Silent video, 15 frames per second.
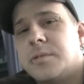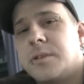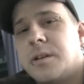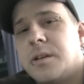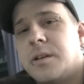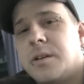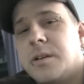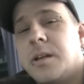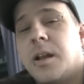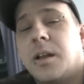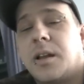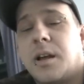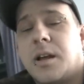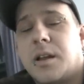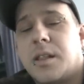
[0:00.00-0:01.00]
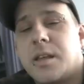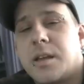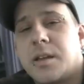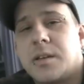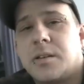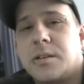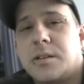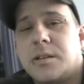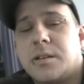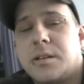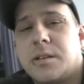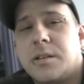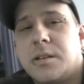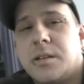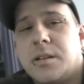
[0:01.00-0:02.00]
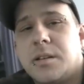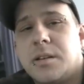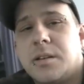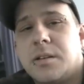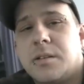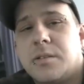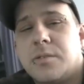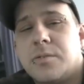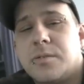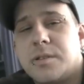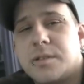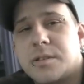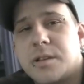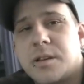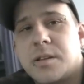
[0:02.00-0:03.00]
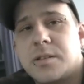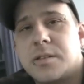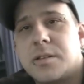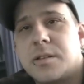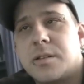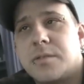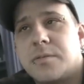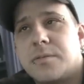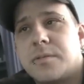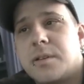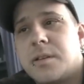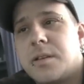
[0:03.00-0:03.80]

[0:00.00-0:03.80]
You get a lot of that in doing this kind of stuff,